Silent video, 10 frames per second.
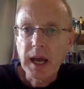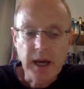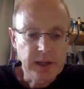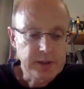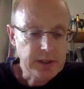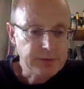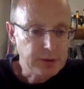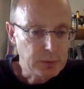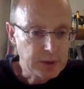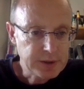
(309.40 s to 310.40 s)
And if
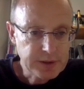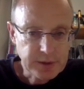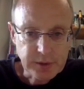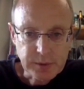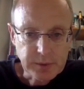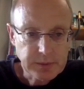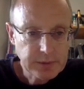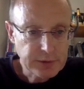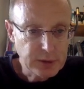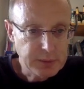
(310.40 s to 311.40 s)
you want to
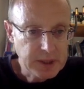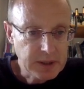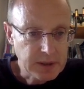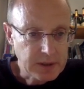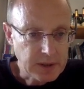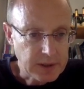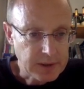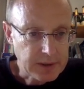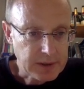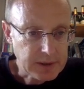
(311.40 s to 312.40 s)
zoom in
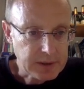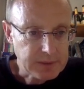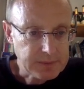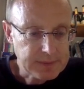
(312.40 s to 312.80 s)
on the